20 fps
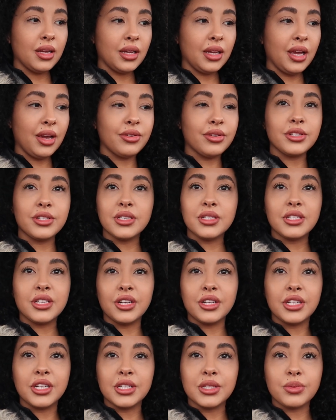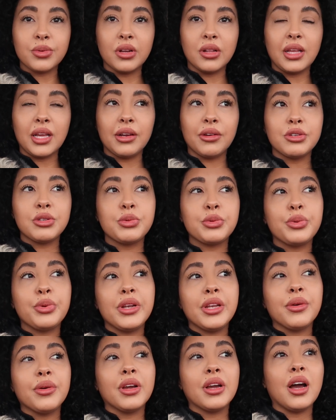it was just your tears were a language
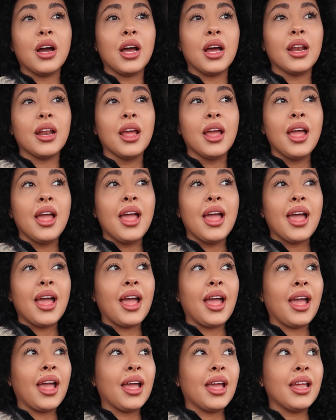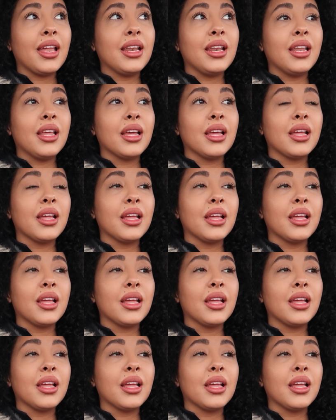between you and God. And